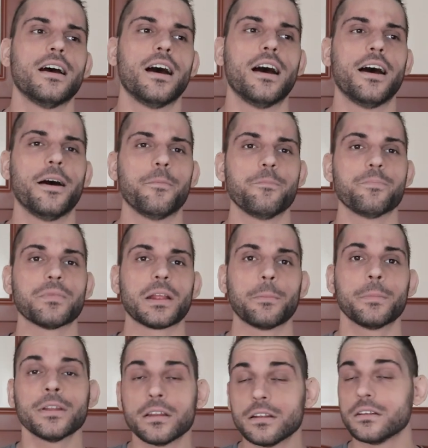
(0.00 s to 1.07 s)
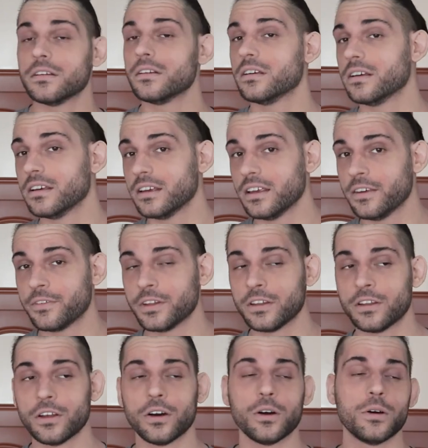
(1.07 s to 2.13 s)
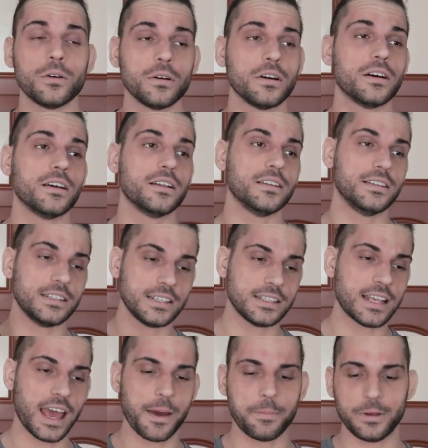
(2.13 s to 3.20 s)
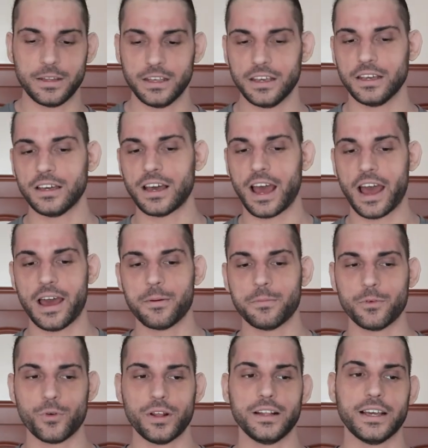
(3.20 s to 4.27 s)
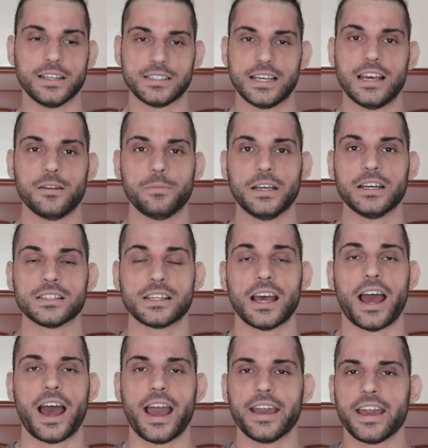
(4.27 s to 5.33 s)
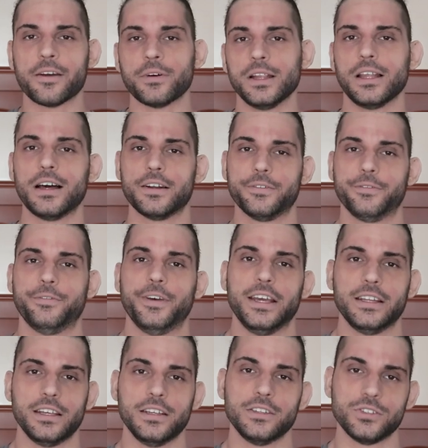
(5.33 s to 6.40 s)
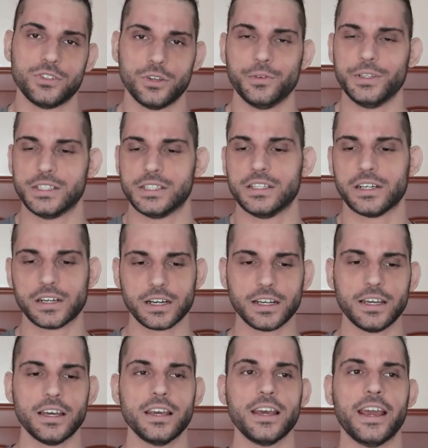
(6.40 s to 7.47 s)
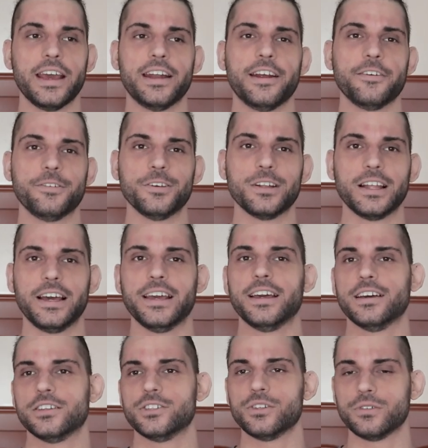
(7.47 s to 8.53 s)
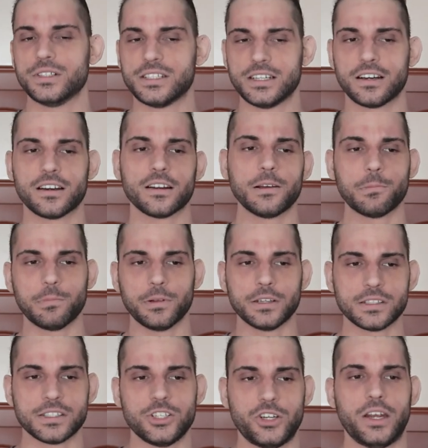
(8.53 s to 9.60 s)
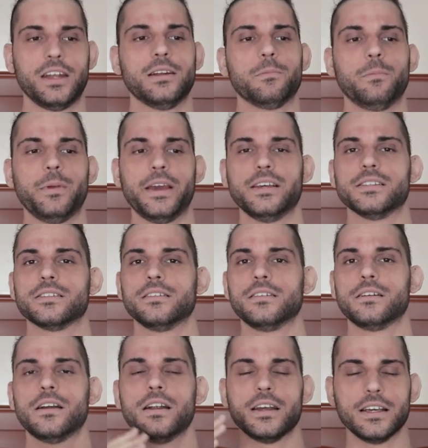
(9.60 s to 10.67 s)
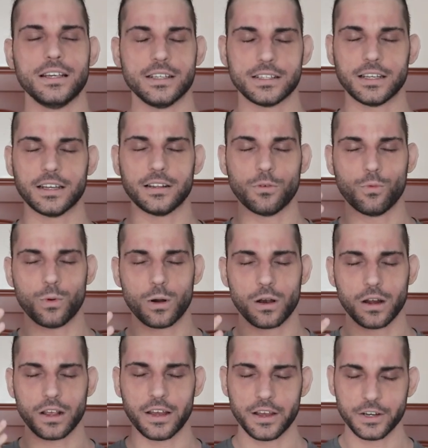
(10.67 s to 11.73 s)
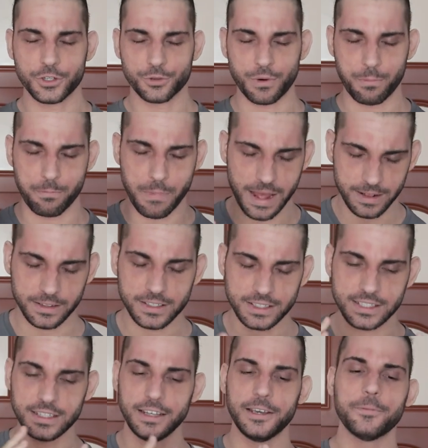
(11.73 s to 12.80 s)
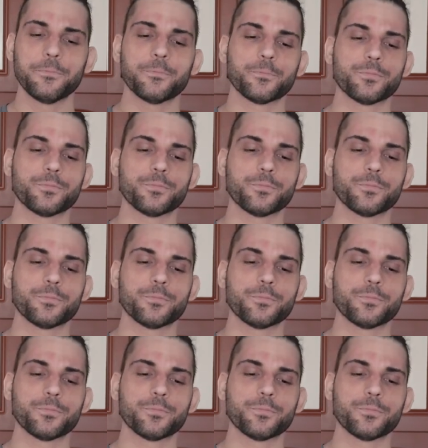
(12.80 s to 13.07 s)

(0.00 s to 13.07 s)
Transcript: Um, but even though this is happening, I'm really excited because I have a lot of faith in Zoe Stark, and I feel like Zoe Stark plus Shayna Baszler is gonna work tremendously.